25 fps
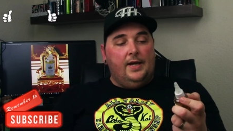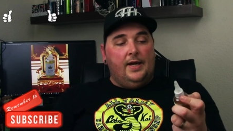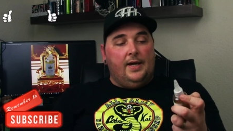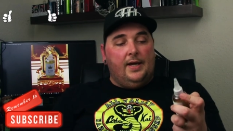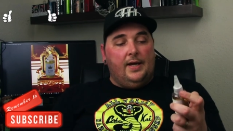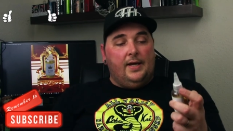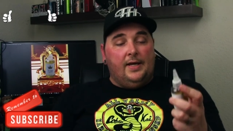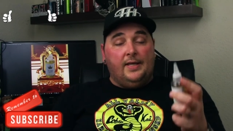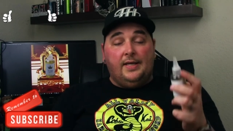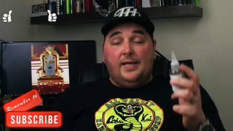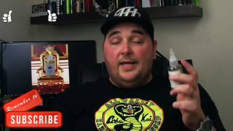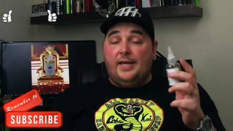
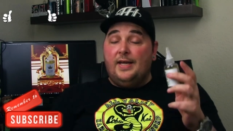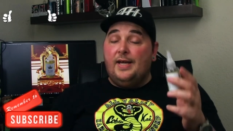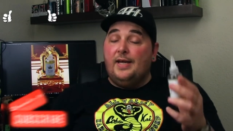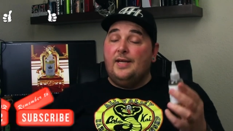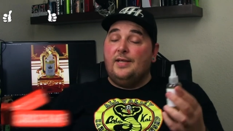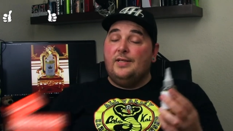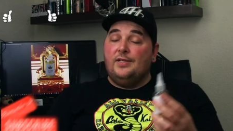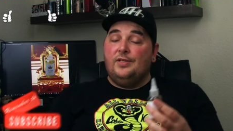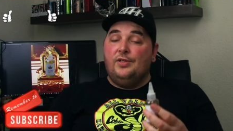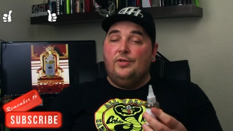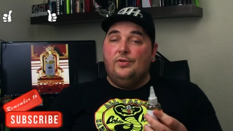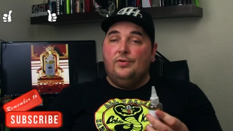Uh, you
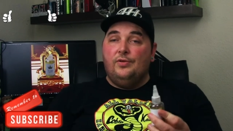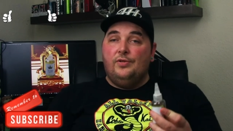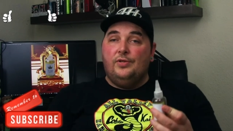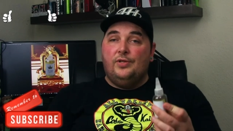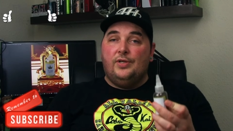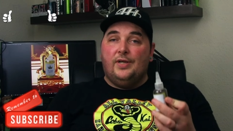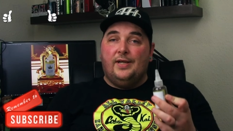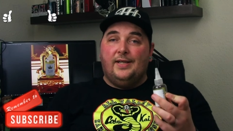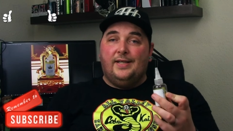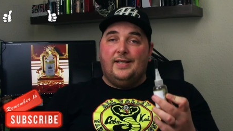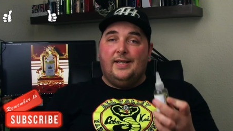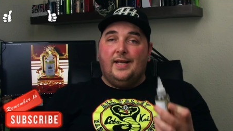can
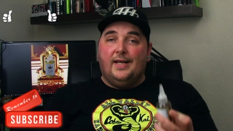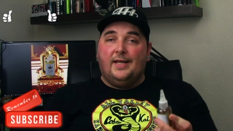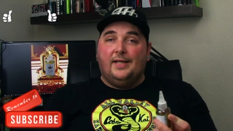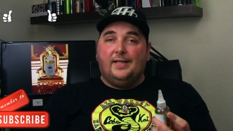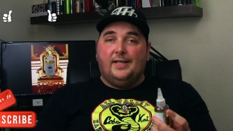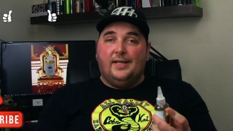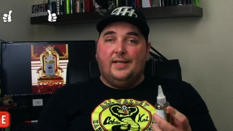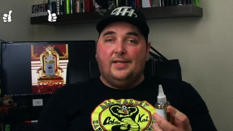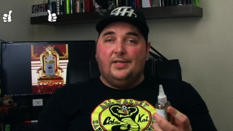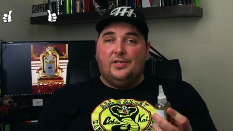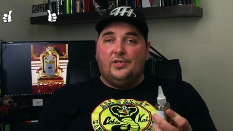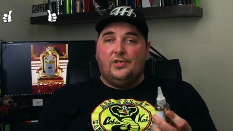use a
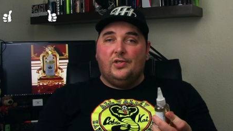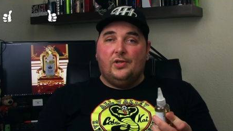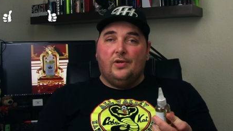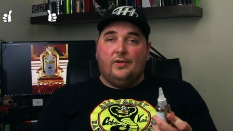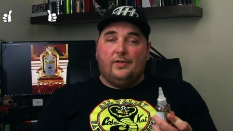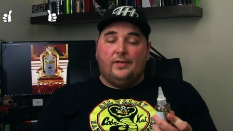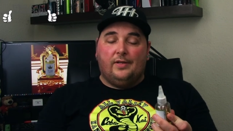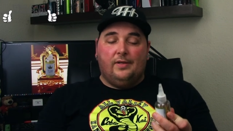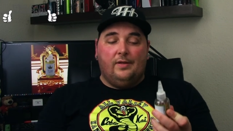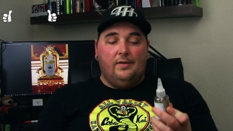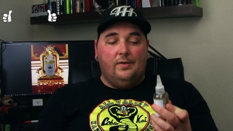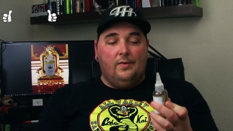nicotine
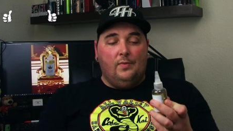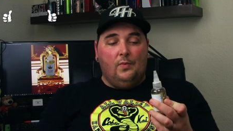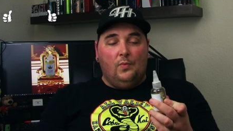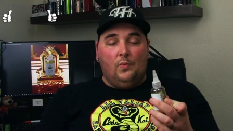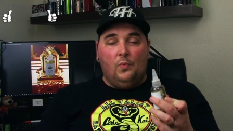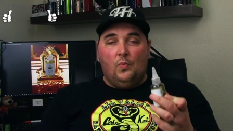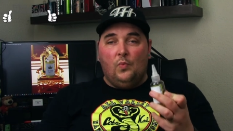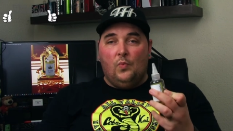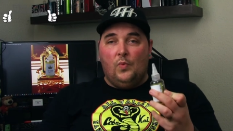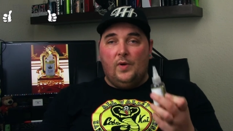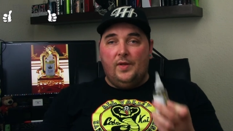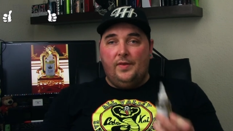shot
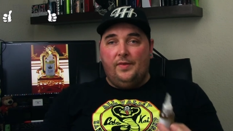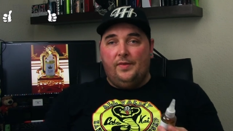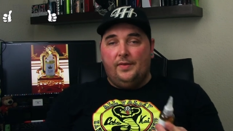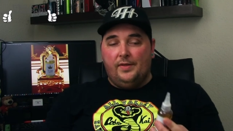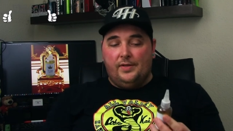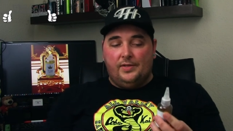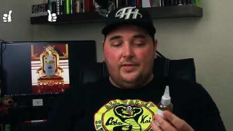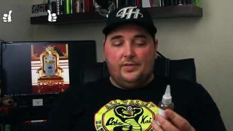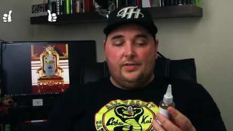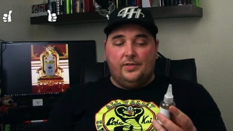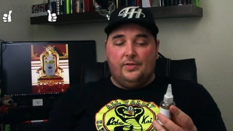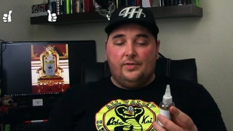with
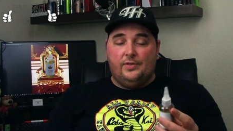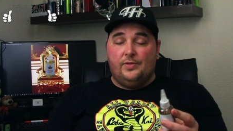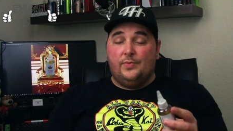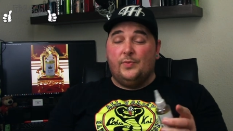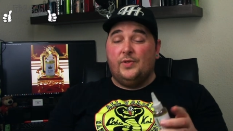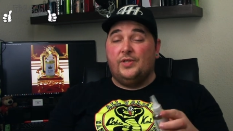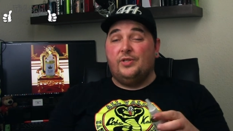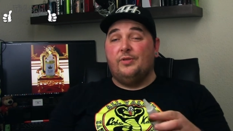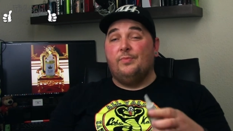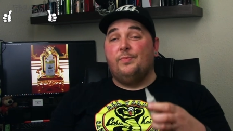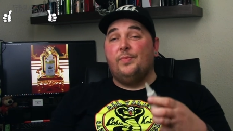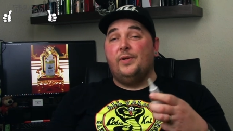this juice
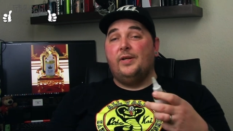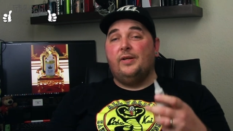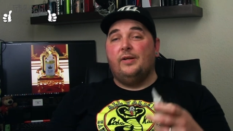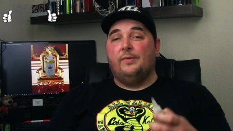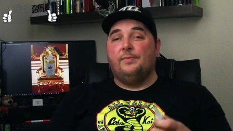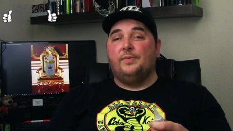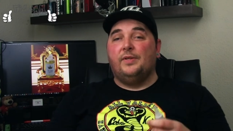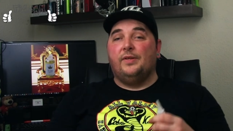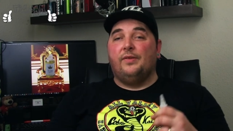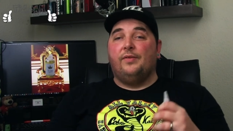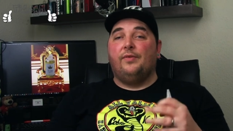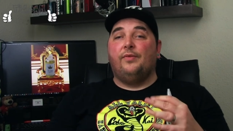which will bring it
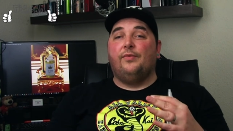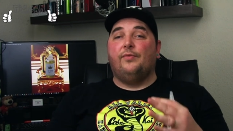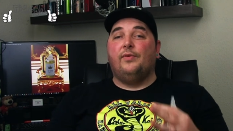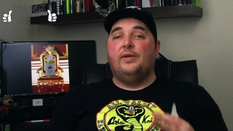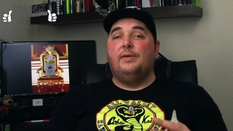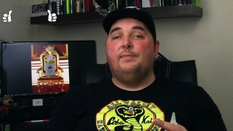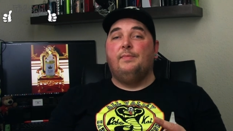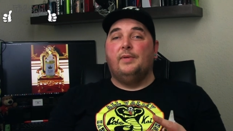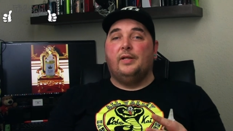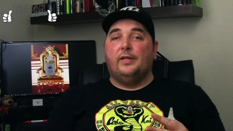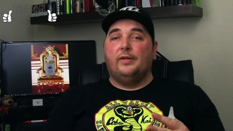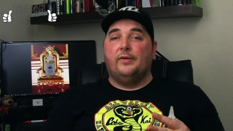up to
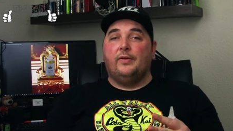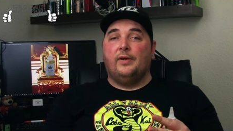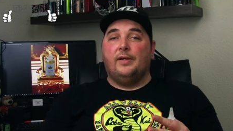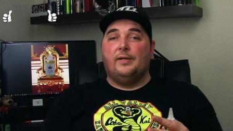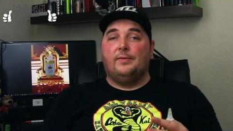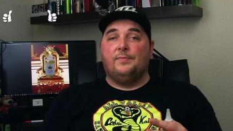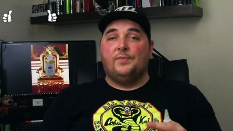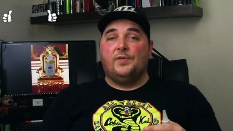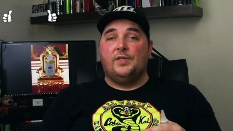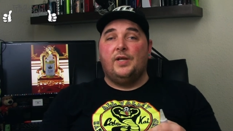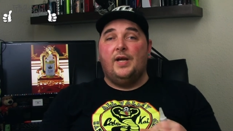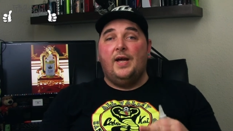3
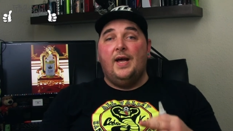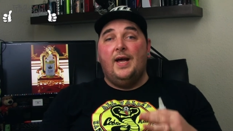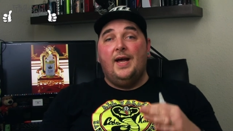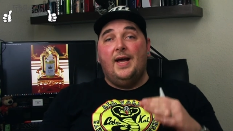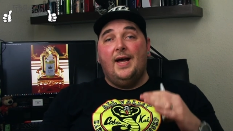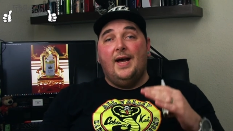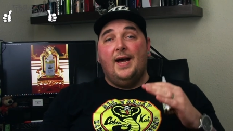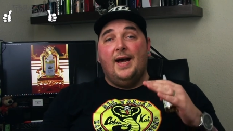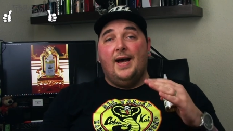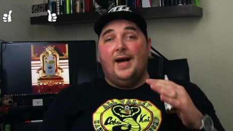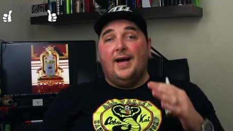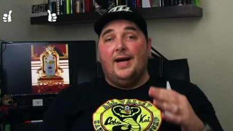milligrams
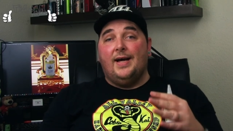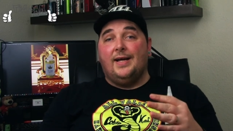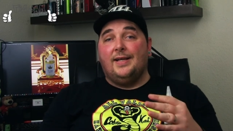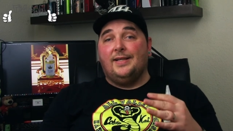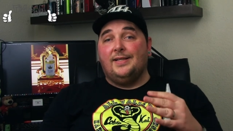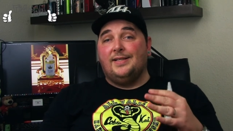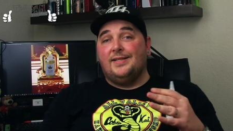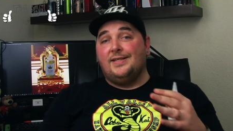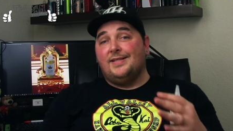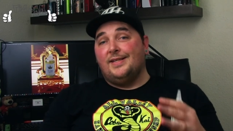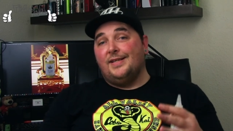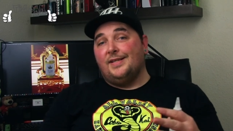
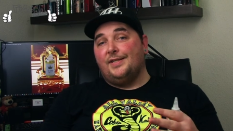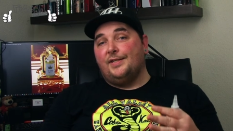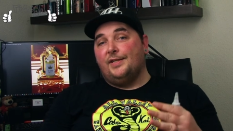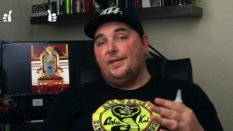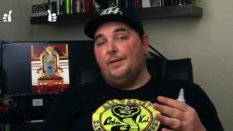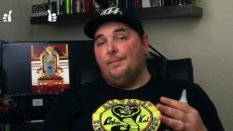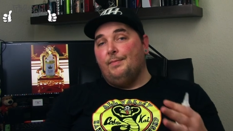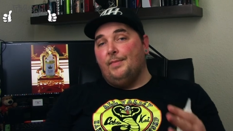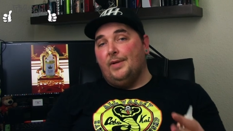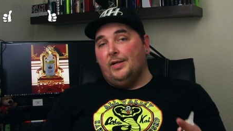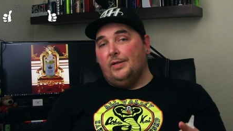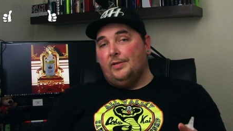and
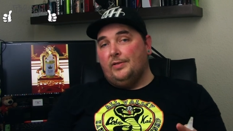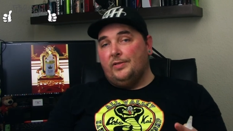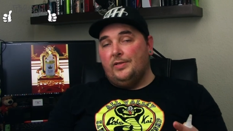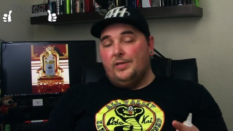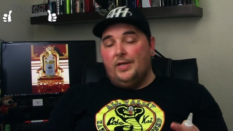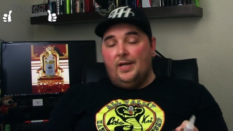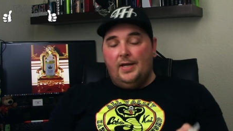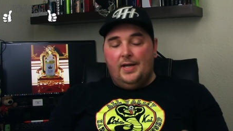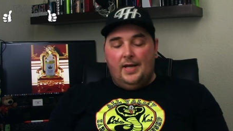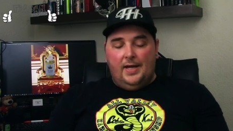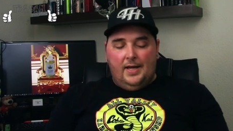60 ml